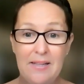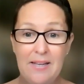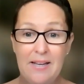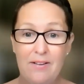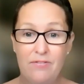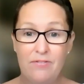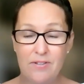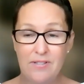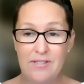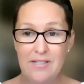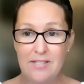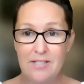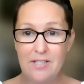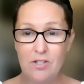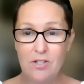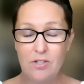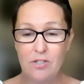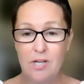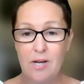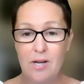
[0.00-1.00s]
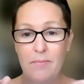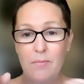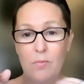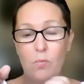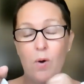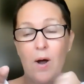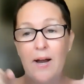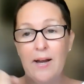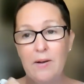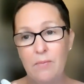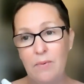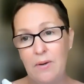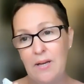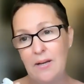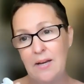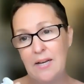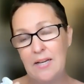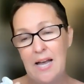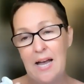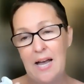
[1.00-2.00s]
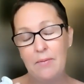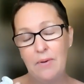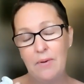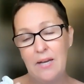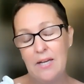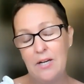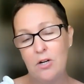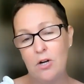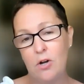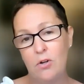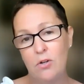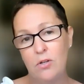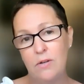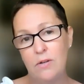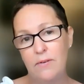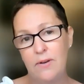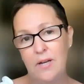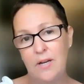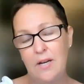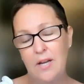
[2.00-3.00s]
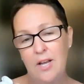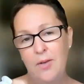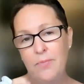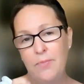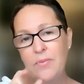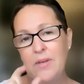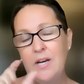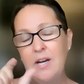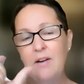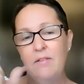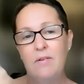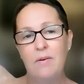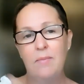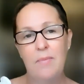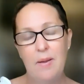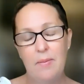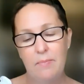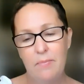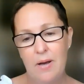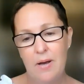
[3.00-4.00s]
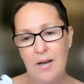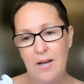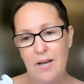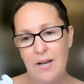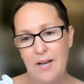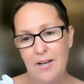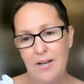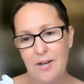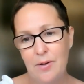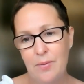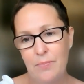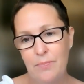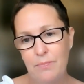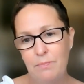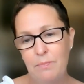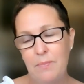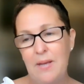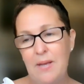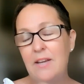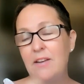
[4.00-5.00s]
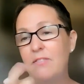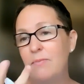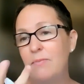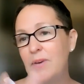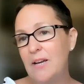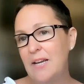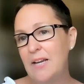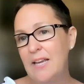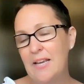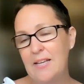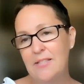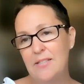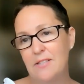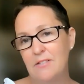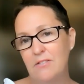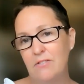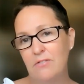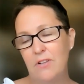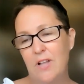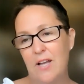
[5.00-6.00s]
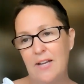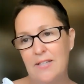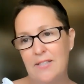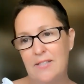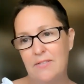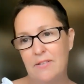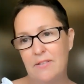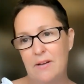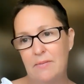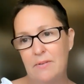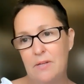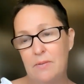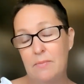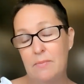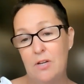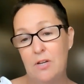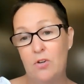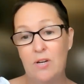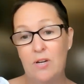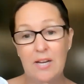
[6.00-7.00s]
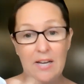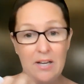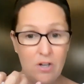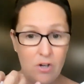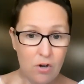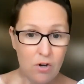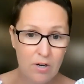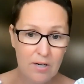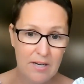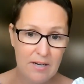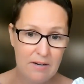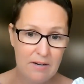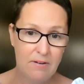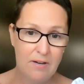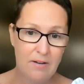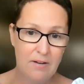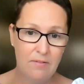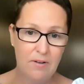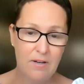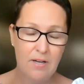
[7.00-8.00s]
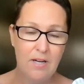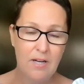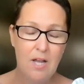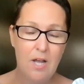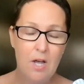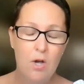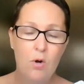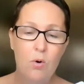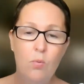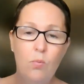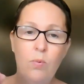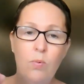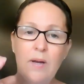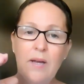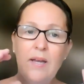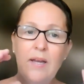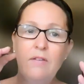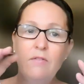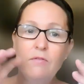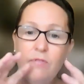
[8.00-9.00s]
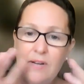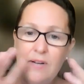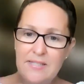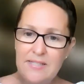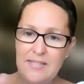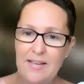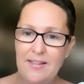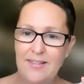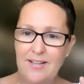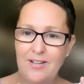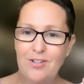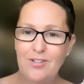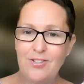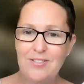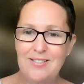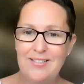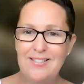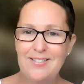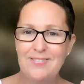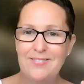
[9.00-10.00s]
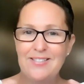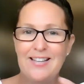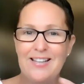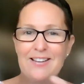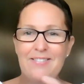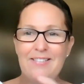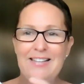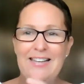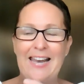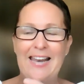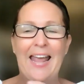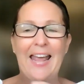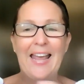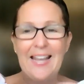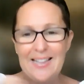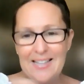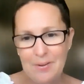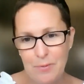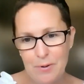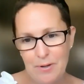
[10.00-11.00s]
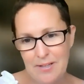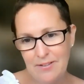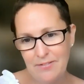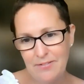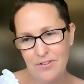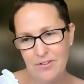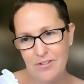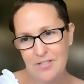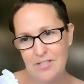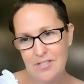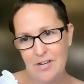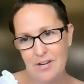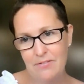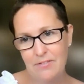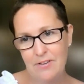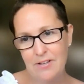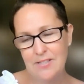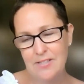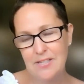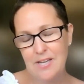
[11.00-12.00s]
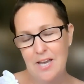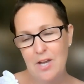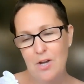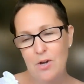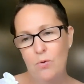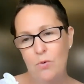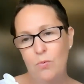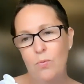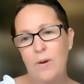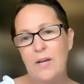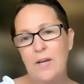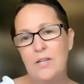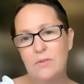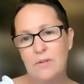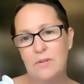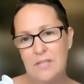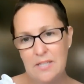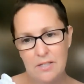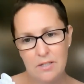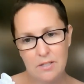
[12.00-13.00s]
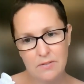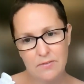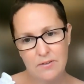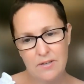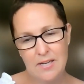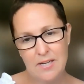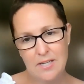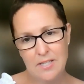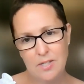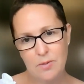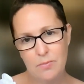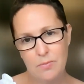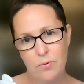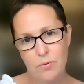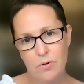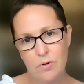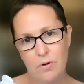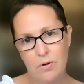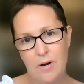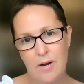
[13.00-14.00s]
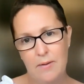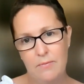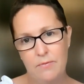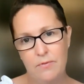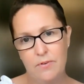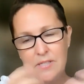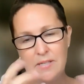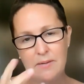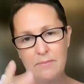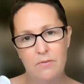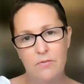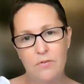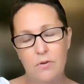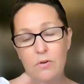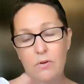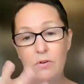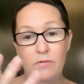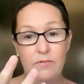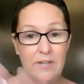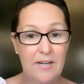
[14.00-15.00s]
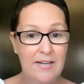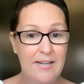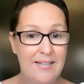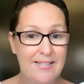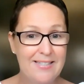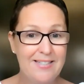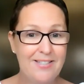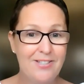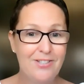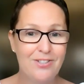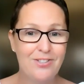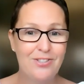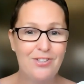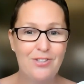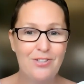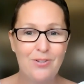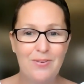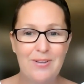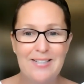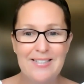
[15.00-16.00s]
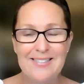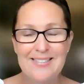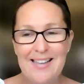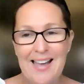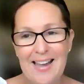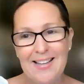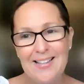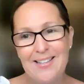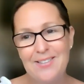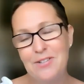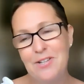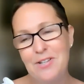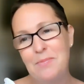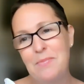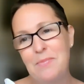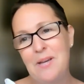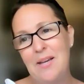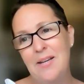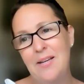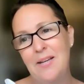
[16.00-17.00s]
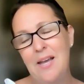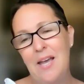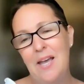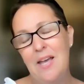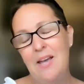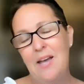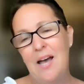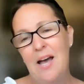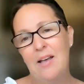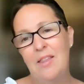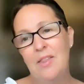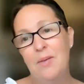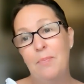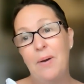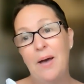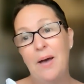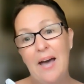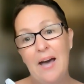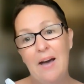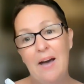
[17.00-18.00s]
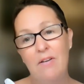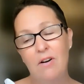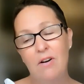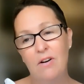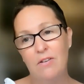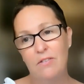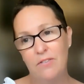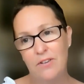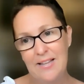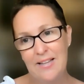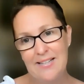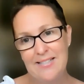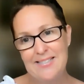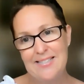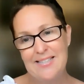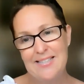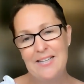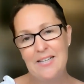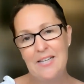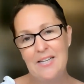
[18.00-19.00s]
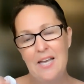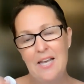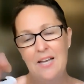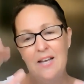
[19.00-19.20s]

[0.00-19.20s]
there for such a long time, and why can't we get hold of it? And I remember many of my cases of clients have come to me who cannot get rid of it. We reset their whole system. It's like we take their body in for a service. We do a detoxification program. For some of you who've done our detox, you know exactly what I mean. The power of cleansing